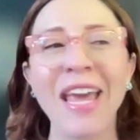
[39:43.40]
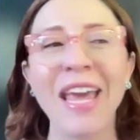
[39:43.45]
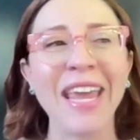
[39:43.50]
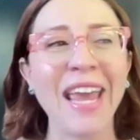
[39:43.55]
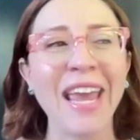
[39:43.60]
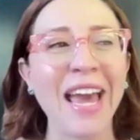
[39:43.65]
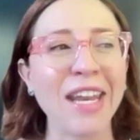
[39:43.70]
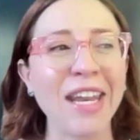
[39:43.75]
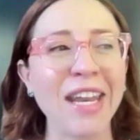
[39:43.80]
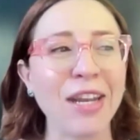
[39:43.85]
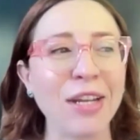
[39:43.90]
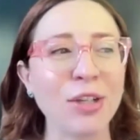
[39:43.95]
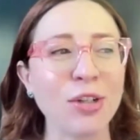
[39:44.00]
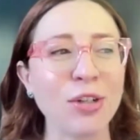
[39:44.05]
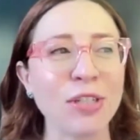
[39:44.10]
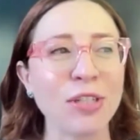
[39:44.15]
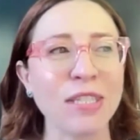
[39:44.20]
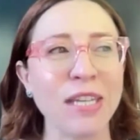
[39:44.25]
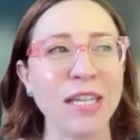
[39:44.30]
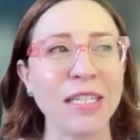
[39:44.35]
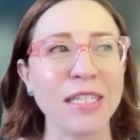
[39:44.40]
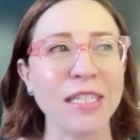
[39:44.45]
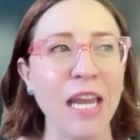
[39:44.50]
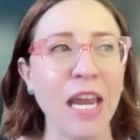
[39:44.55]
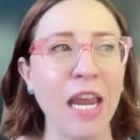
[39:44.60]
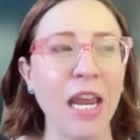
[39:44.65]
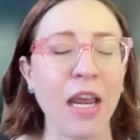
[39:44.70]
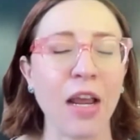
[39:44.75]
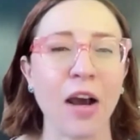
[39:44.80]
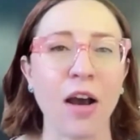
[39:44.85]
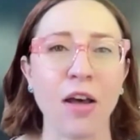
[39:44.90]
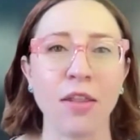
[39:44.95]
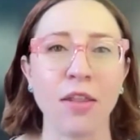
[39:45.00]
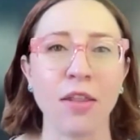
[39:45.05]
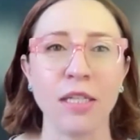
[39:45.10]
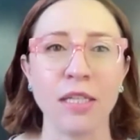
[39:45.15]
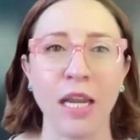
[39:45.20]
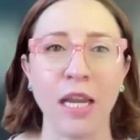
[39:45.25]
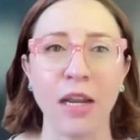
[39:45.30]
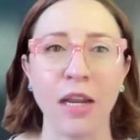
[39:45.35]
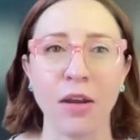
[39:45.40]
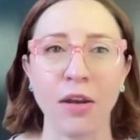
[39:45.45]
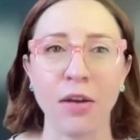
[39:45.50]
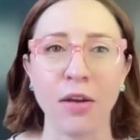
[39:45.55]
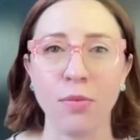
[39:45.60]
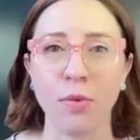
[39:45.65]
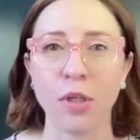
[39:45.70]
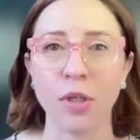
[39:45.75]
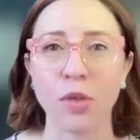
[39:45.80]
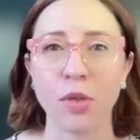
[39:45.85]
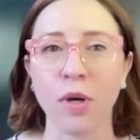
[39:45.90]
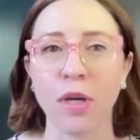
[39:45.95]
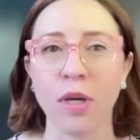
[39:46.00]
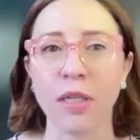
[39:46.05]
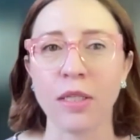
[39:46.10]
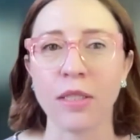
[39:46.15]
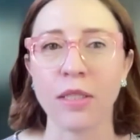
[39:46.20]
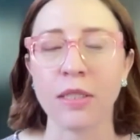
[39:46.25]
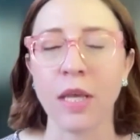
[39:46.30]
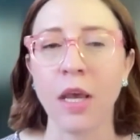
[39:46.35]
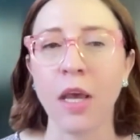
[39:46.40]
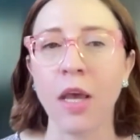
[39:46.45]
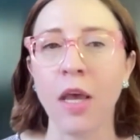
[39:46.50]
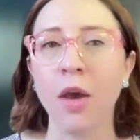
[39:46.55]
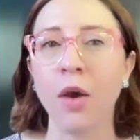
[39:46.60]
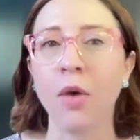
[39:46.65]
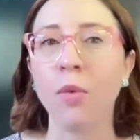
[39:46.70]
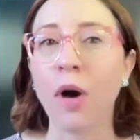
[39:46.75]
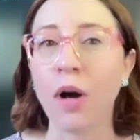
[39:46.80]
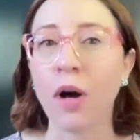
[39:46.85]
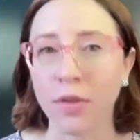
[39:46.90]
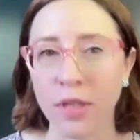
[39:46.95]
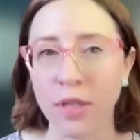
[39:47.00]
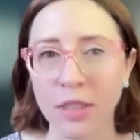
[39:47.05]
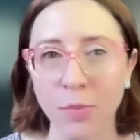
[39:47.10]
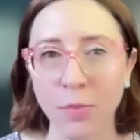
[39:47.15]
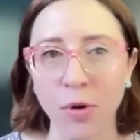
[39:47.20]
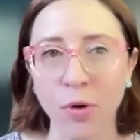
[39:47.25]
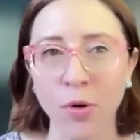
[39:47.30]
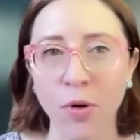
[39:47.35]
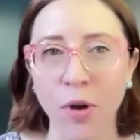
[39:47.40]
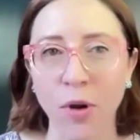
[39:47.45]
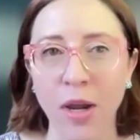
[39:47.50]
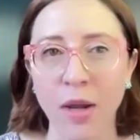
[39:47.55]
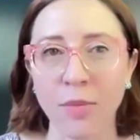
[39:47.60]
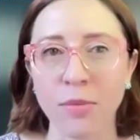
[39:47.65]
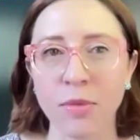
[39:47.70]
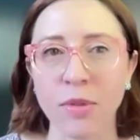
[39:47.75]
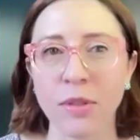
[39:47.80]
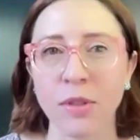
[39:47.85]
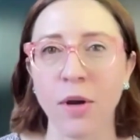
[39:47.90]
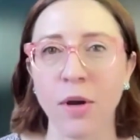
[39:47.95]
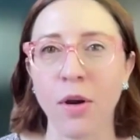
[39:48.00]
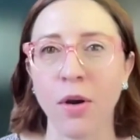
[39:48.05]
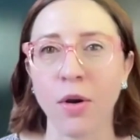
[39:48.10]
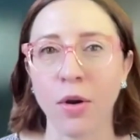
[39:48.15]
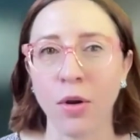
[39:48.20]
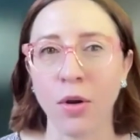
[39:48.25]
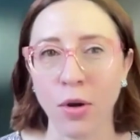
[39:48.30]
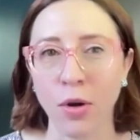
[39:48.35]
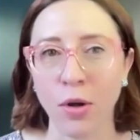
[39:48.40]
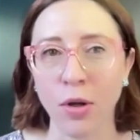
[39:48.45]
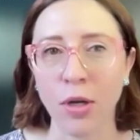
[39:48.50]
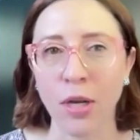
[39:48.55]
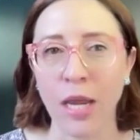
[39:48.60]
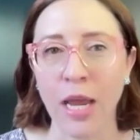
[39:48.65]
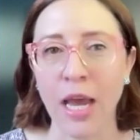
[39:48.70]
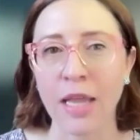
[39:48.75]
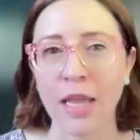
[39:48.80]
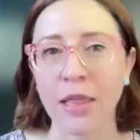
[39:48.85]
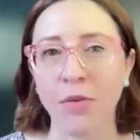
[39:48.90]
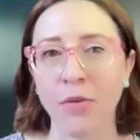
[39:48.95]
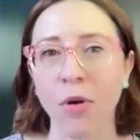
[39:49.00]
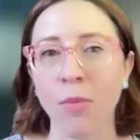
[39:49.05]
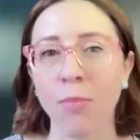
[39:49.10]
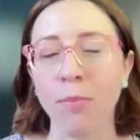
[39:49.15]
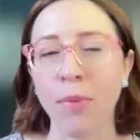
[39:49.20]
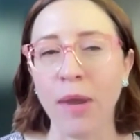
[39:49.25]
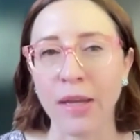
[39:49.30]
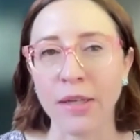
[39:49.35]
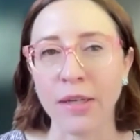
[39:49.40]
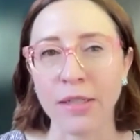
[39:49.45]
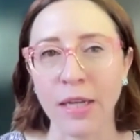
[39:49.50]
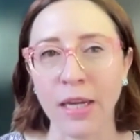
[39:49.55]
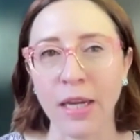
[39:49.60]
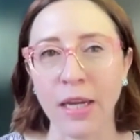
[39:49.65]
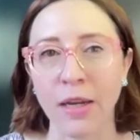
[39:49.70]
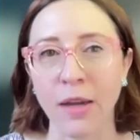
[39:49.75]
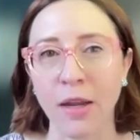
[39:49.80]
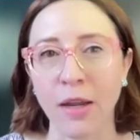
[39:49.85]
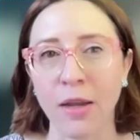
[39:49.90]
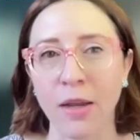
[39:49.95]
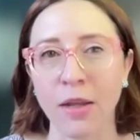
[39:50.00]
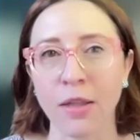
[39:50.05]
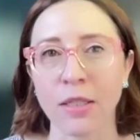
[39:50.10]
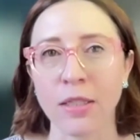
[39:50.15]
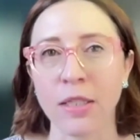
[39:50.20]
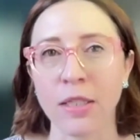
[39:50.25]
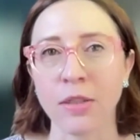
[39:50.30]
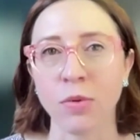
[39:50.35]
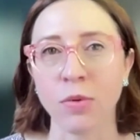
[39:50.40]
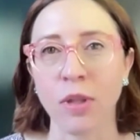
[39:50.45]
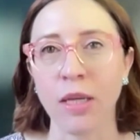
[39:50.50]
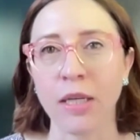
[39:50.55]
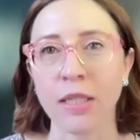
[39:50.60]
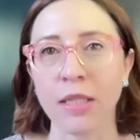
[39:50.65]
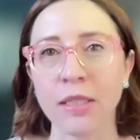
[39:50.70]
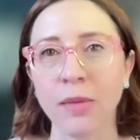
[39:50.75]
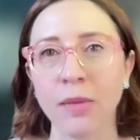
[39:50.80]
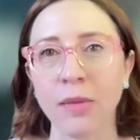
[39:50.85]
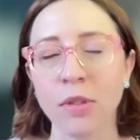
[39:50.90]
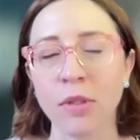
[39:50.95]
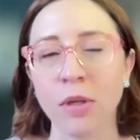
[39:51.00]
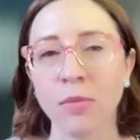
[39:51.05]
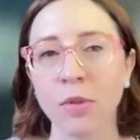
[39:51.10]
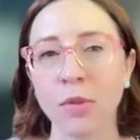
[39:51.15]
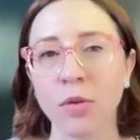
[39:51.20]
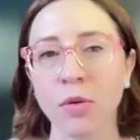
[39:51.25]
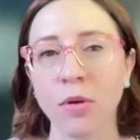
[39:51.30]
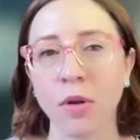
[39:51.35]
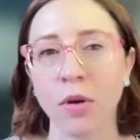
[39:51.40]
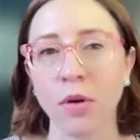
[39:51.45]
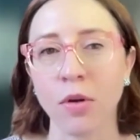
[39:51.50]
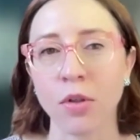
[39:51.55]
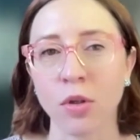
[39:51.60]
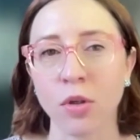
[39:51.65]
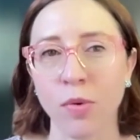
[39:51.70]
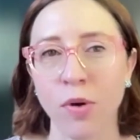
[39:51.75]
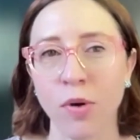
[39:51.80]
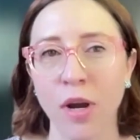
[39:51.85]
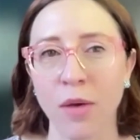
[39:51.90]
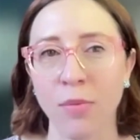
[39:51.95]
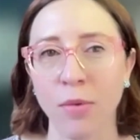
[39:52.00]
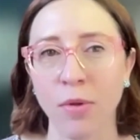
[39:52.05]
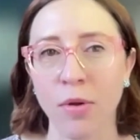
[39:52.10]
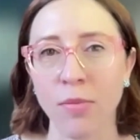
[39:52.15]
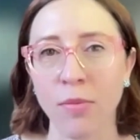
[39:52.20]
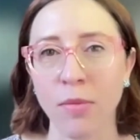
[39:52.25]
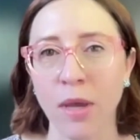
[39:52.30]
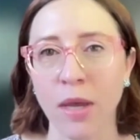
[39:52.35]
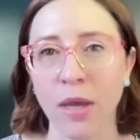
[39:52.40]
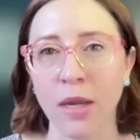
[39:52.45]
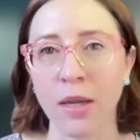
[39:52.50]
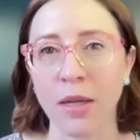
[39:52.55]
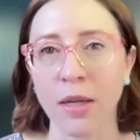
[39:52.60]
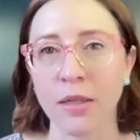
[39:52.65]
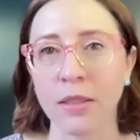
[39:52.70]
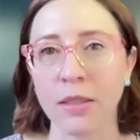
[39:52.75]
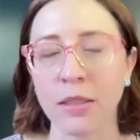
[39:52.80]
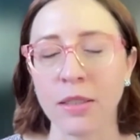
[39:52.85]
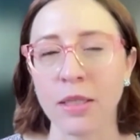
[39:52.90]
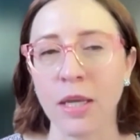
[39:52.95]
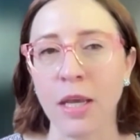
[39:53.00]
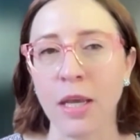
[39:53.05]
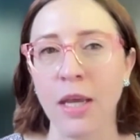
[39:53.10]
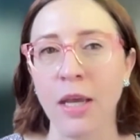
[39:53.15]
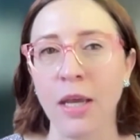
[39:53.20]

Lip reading: He had an interesting take on the data, which was wellness programs are good and they're a Band-Aid. This is really a symptom to a larger problem. And his